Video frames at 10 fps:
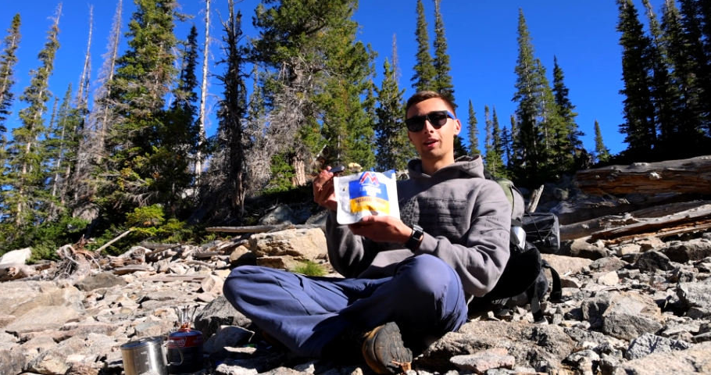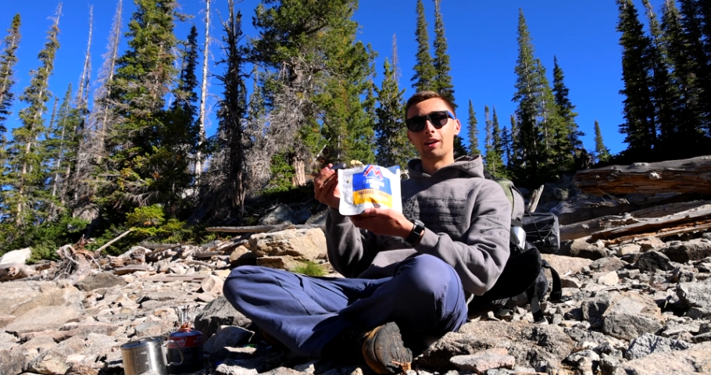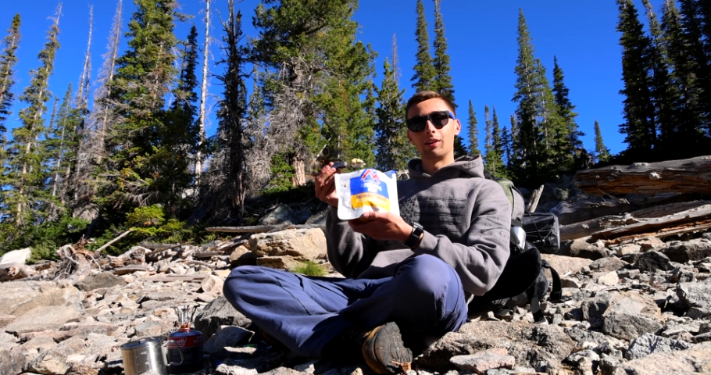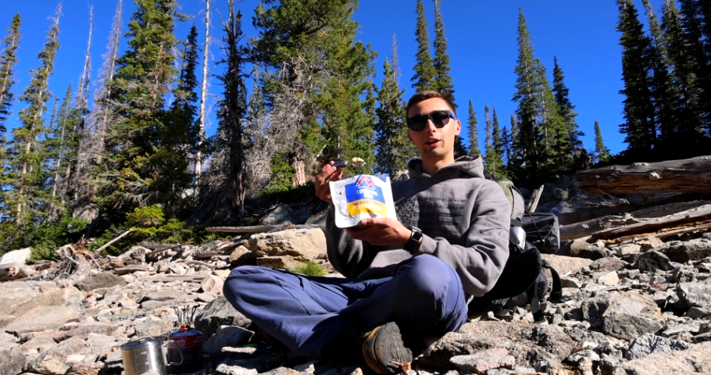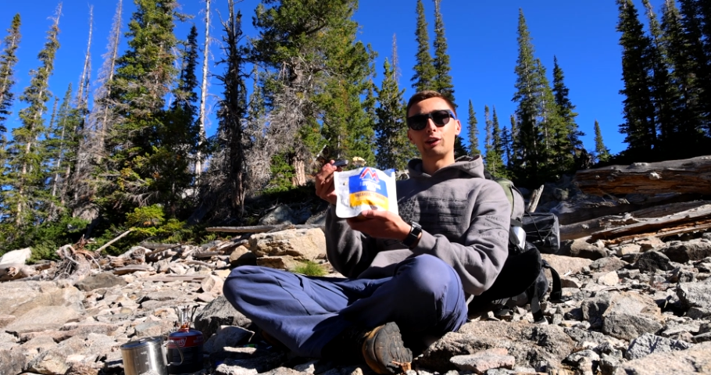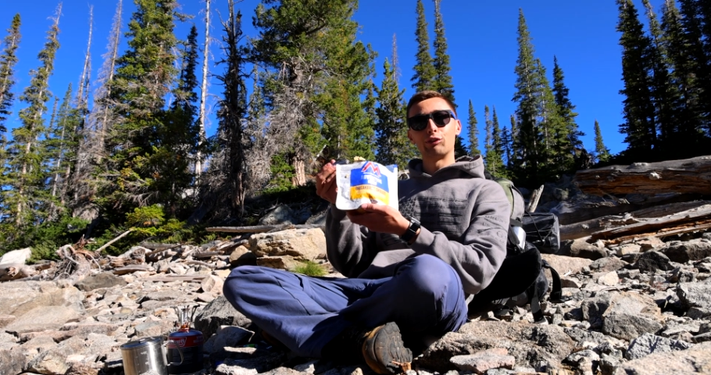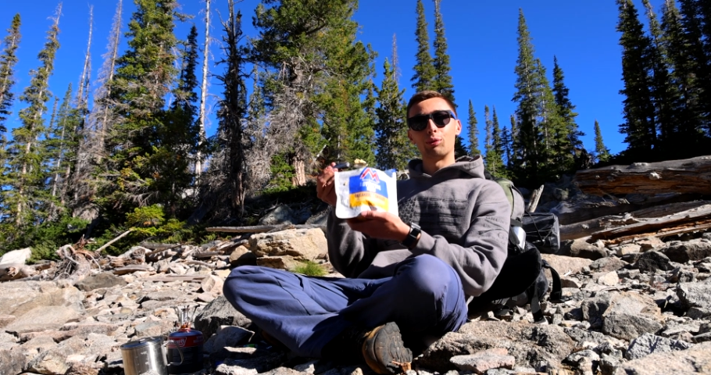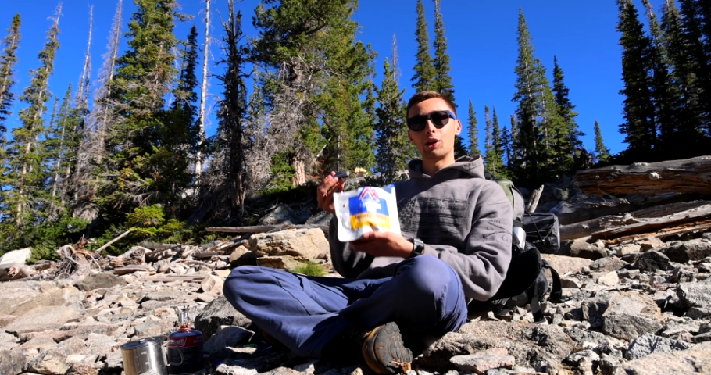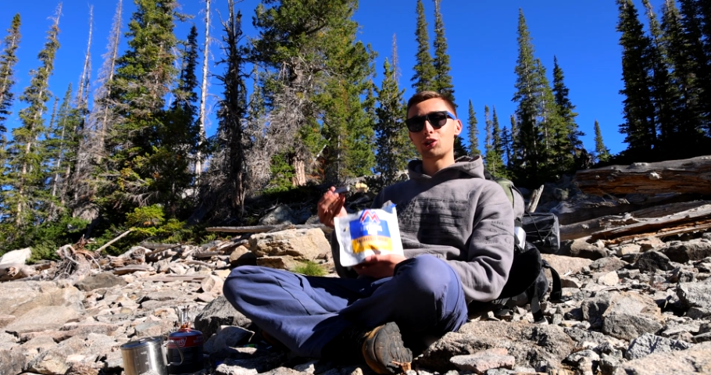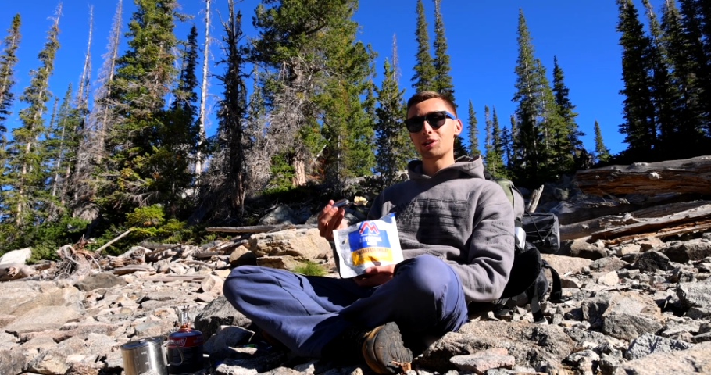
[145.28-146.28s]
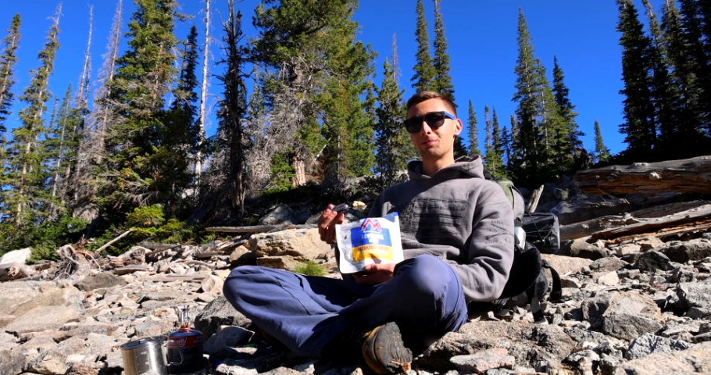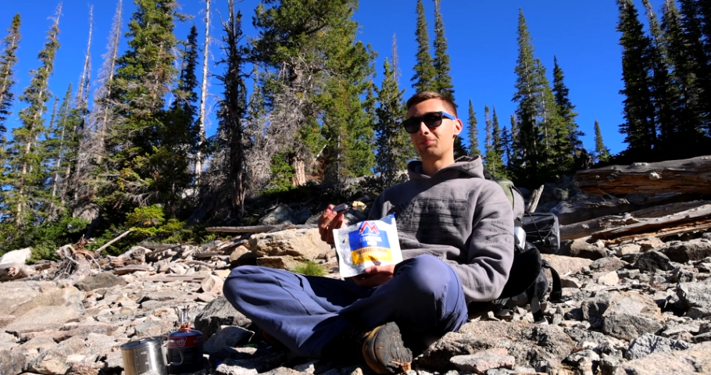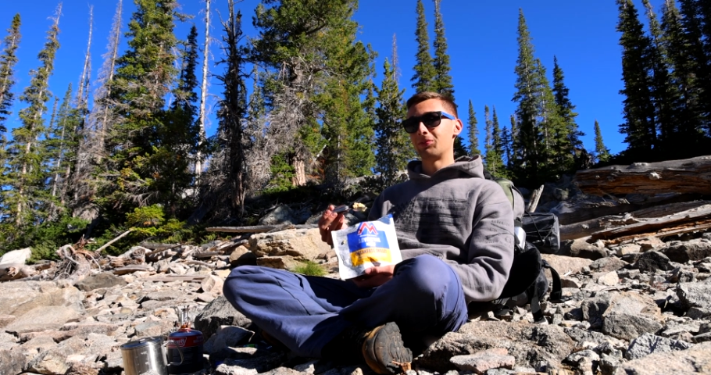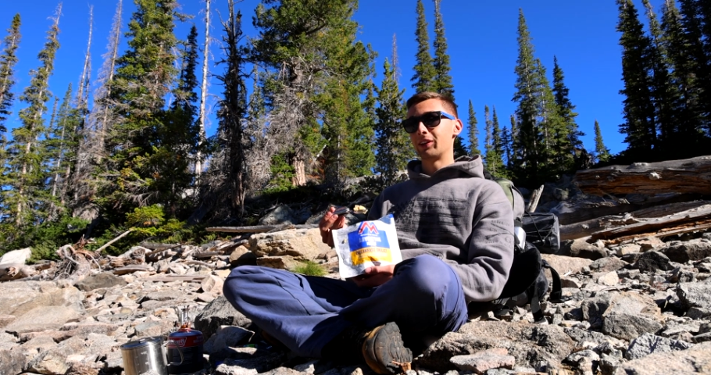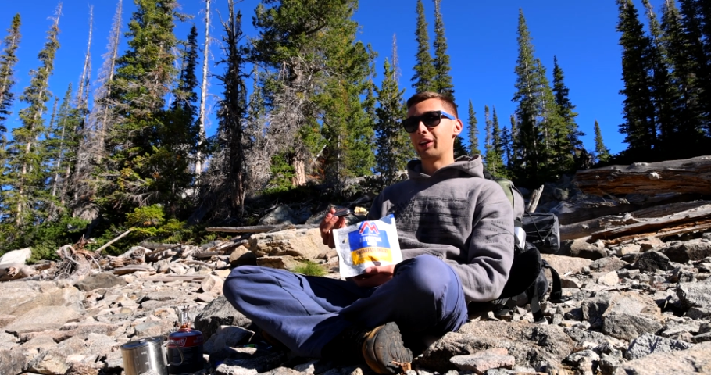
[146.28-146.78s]
Thank you for watching,
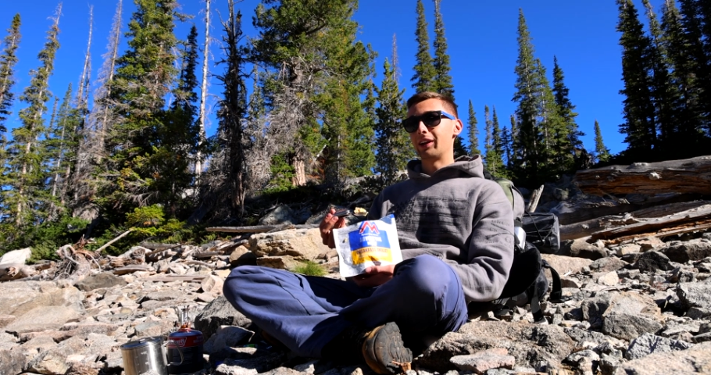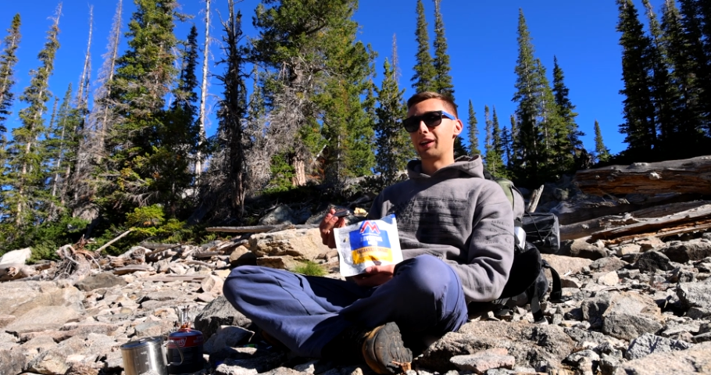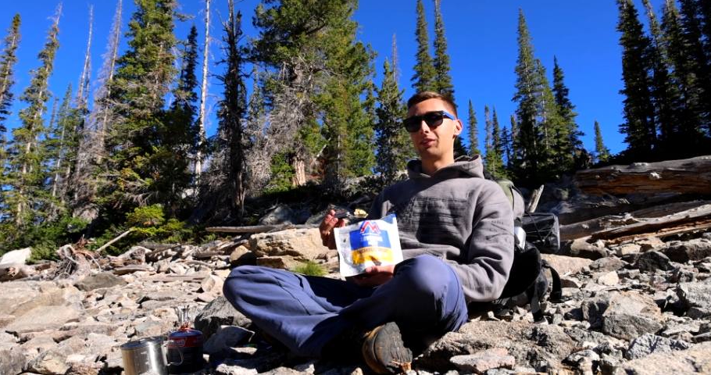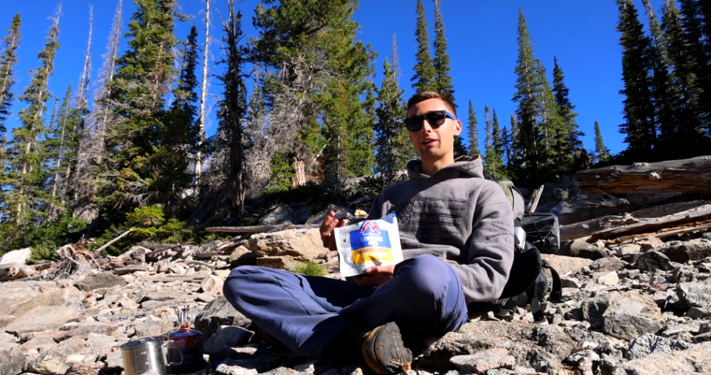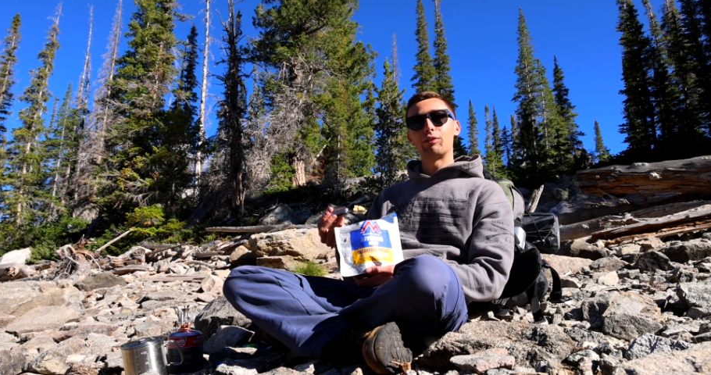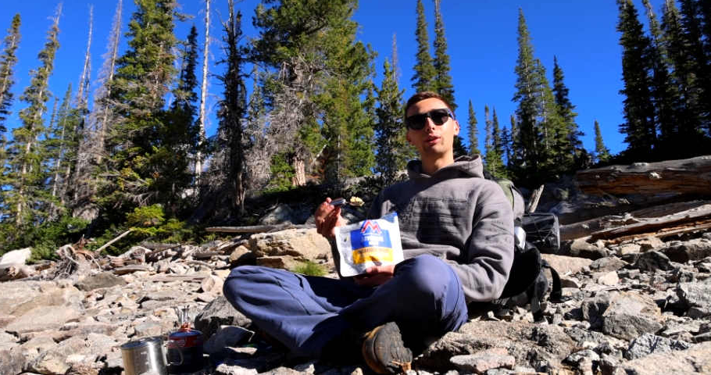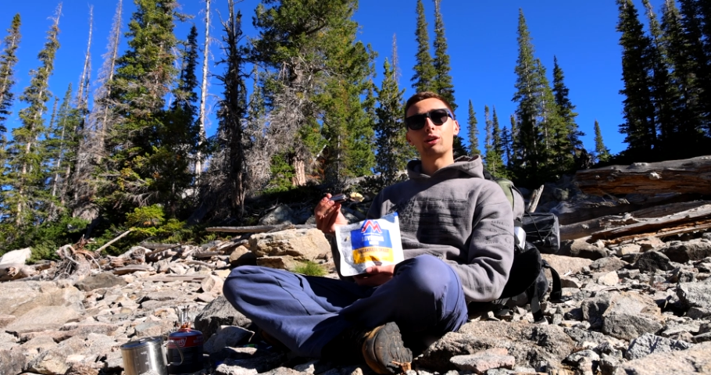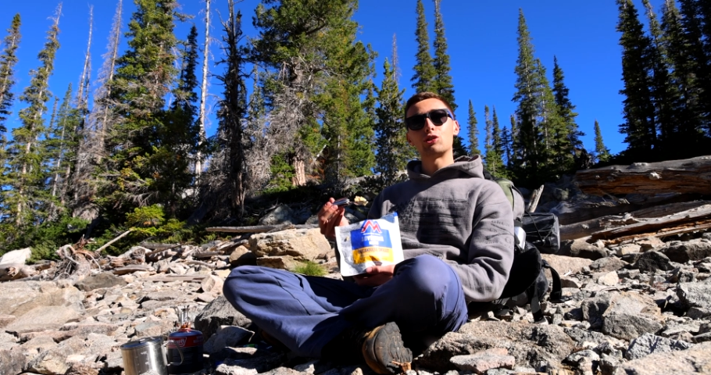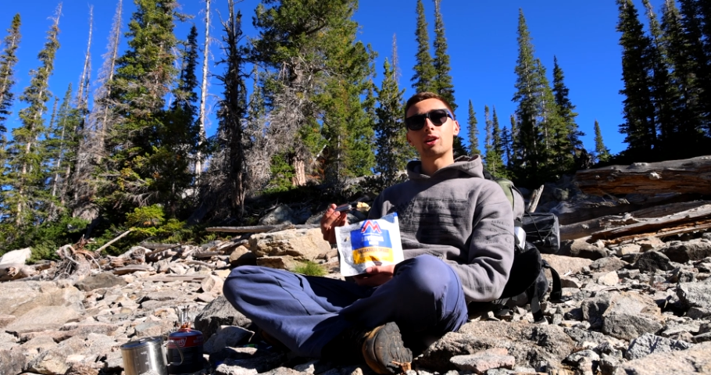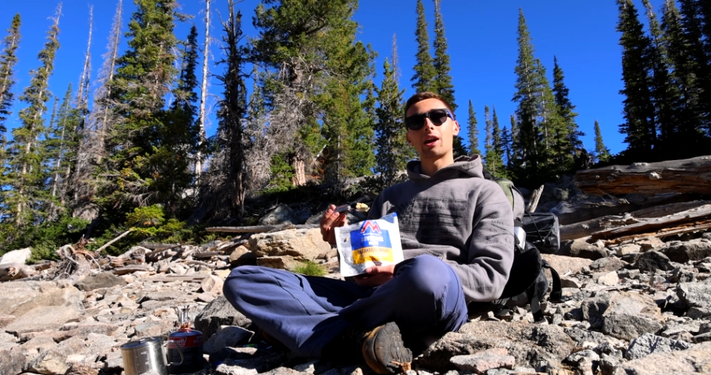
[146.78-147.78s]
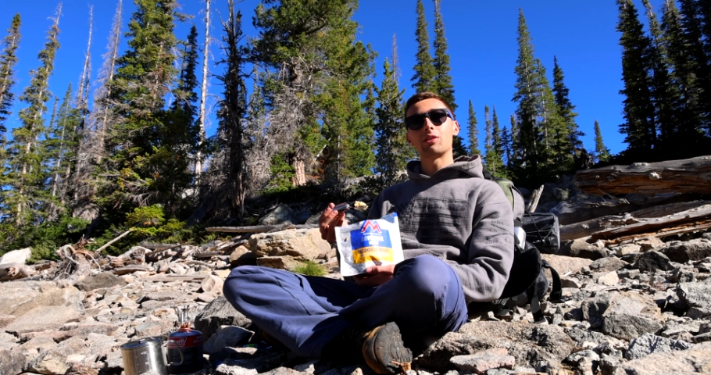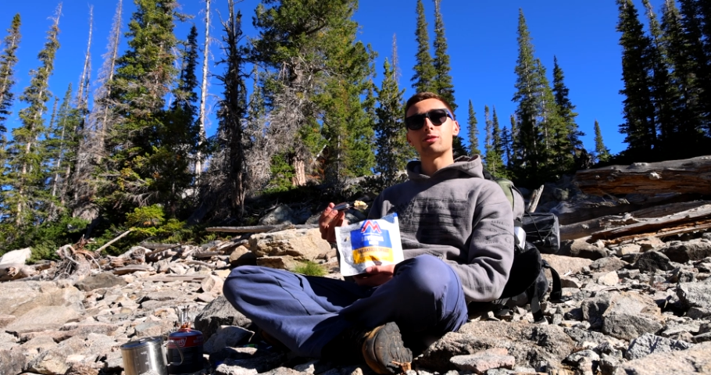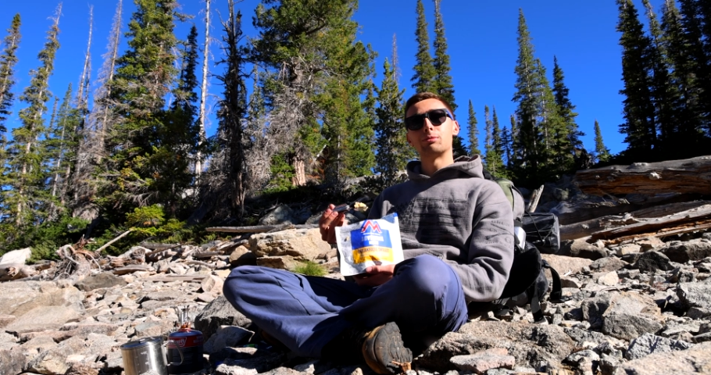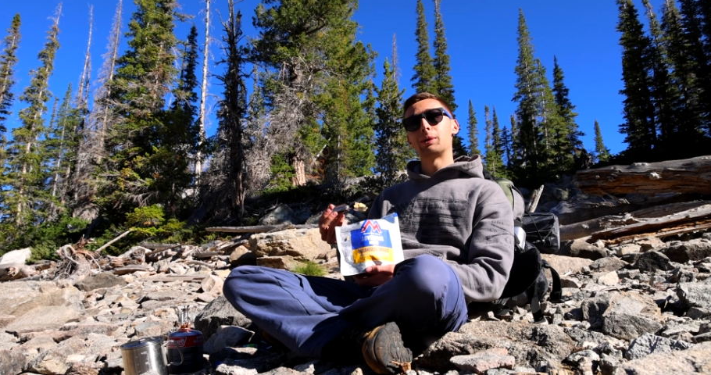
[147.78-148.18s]
and definitely go check out some of